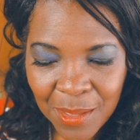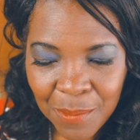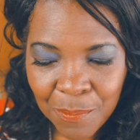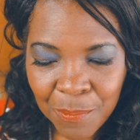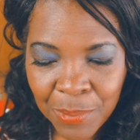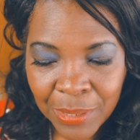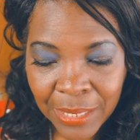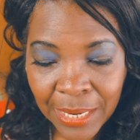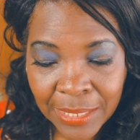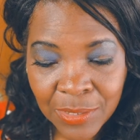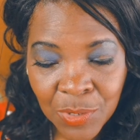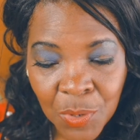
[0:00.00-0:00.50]

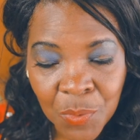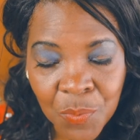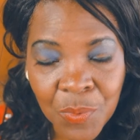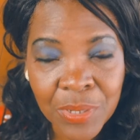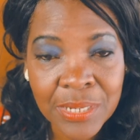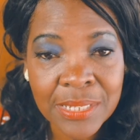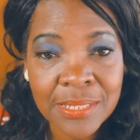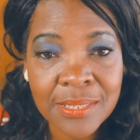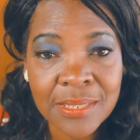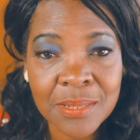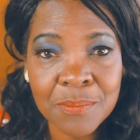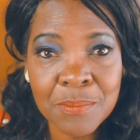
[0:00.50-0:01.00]
But I don't
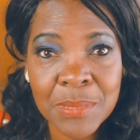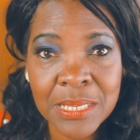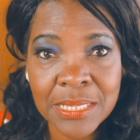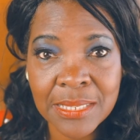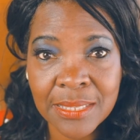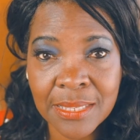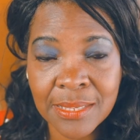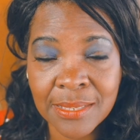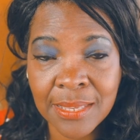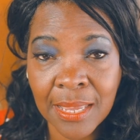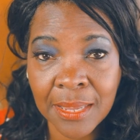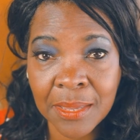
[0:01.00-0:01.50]
want us to miss
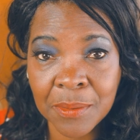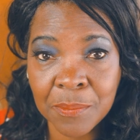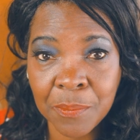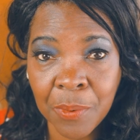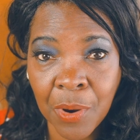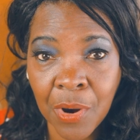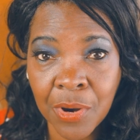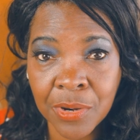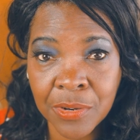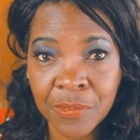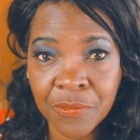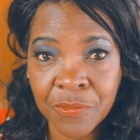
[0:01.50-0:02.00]
the second
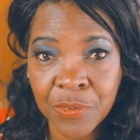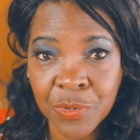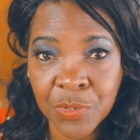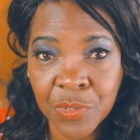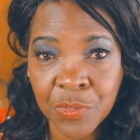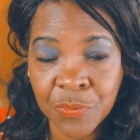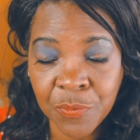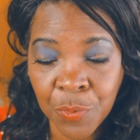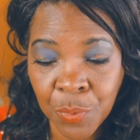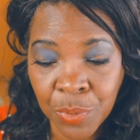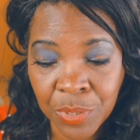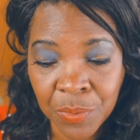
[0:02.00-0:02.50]
part of
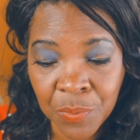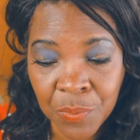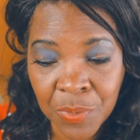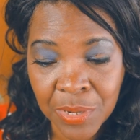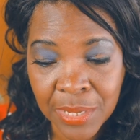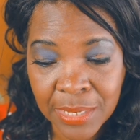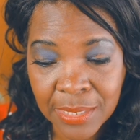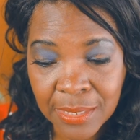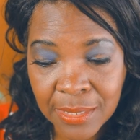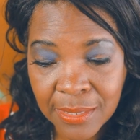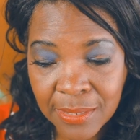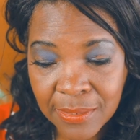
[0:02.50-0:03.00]
verse
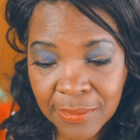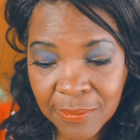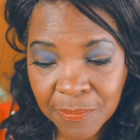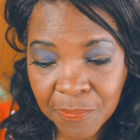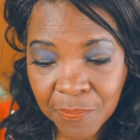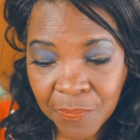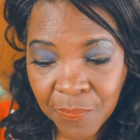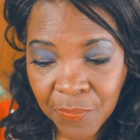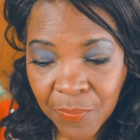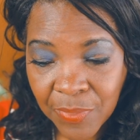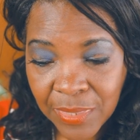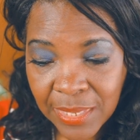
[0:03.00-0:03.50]
41.
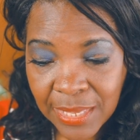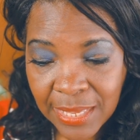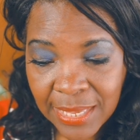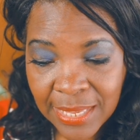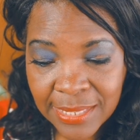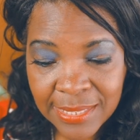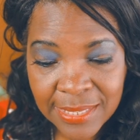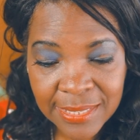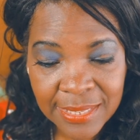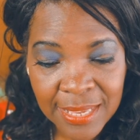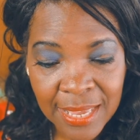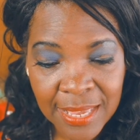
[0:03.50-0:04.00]

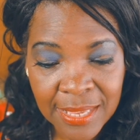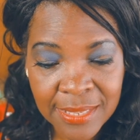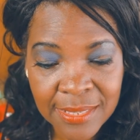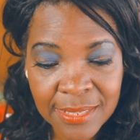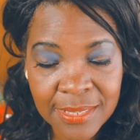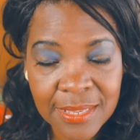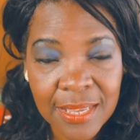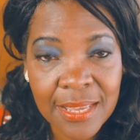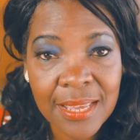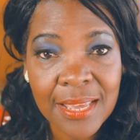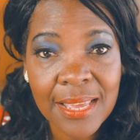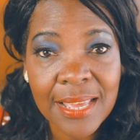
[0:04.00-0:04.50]
It
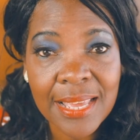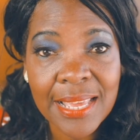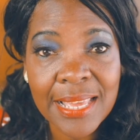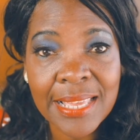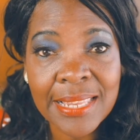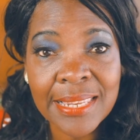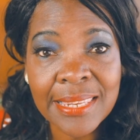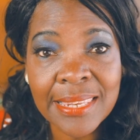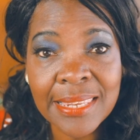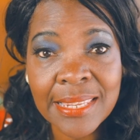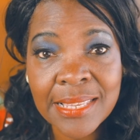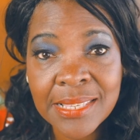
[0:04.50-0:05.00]
says,
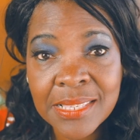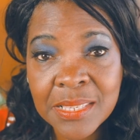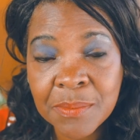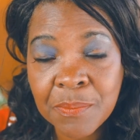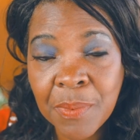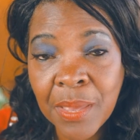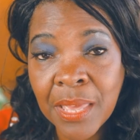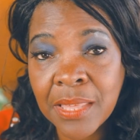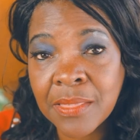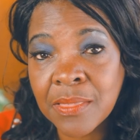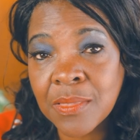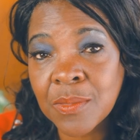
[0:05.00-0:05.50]

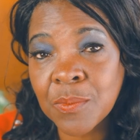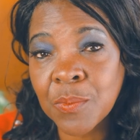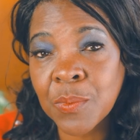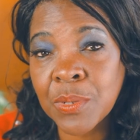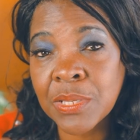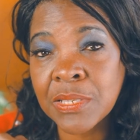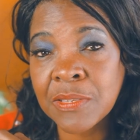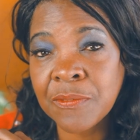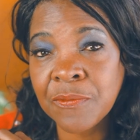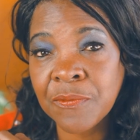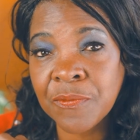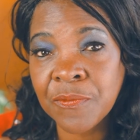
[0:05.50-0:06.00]
Elizabeth
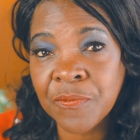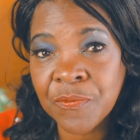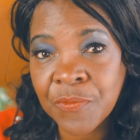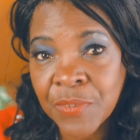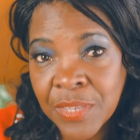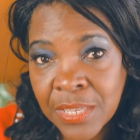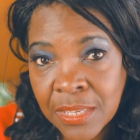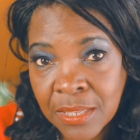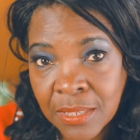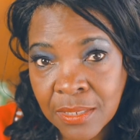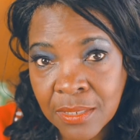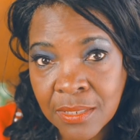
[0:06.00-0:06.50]
was
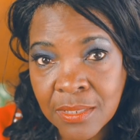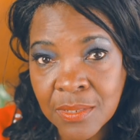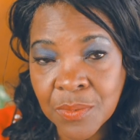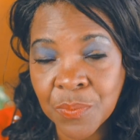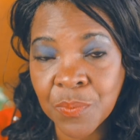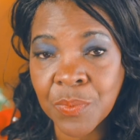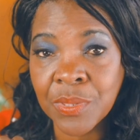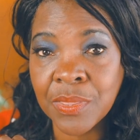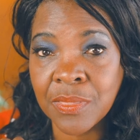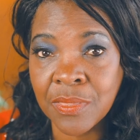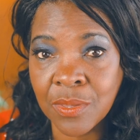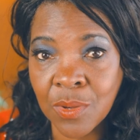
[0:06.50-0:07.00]
filled
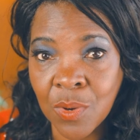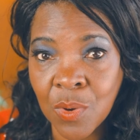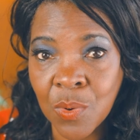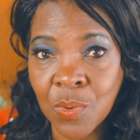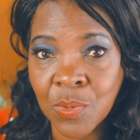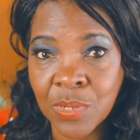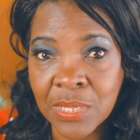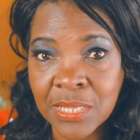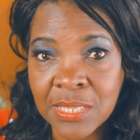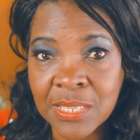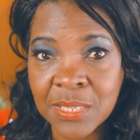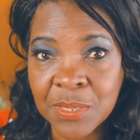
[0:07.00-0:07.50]
with the
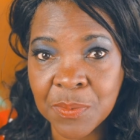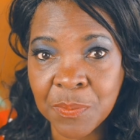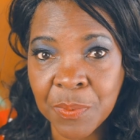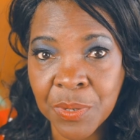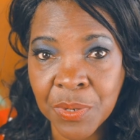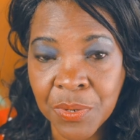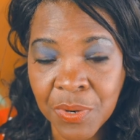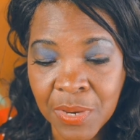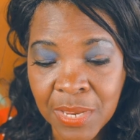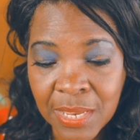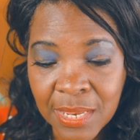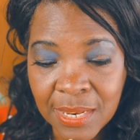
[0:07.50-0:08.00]
Holy
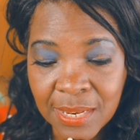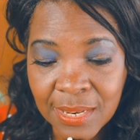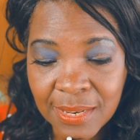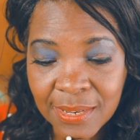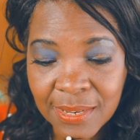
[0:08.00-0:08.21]
Spirit.